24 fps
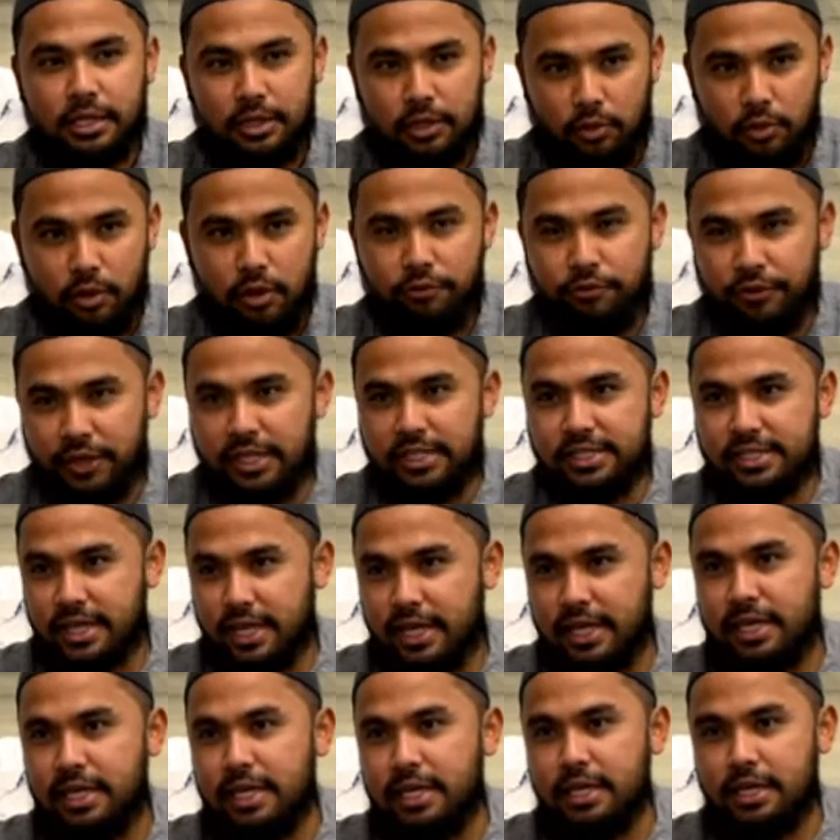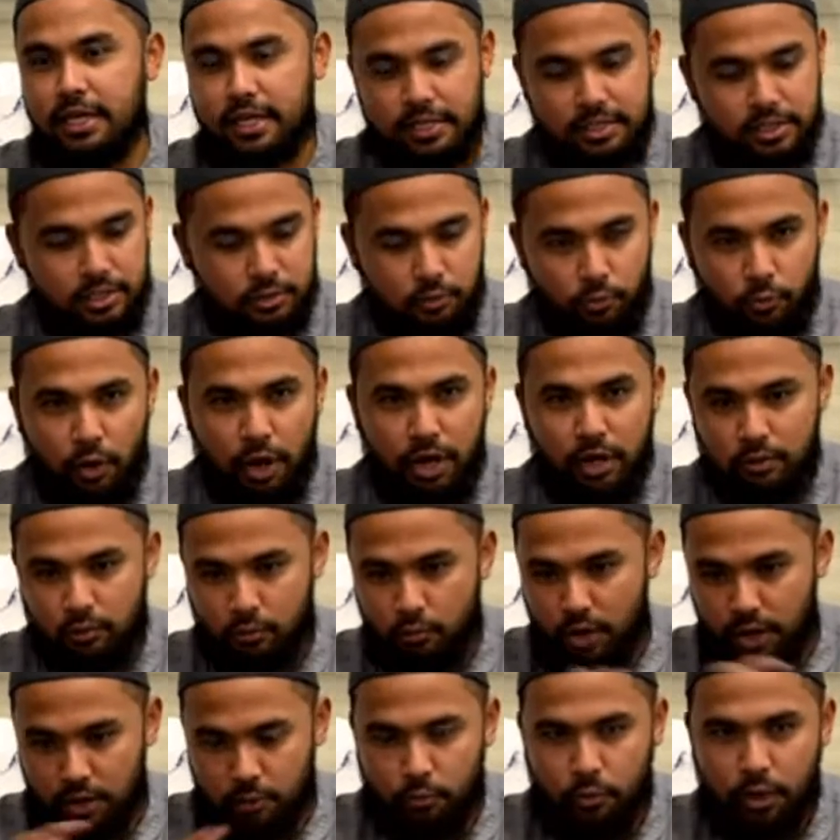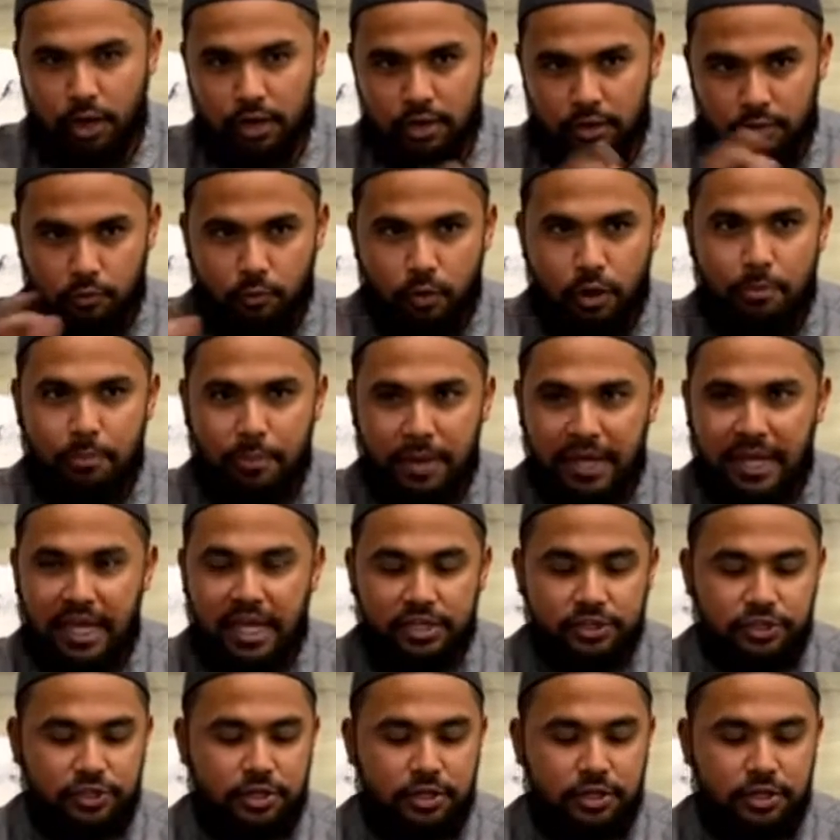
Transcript: tawaf and sa'i, it's one package.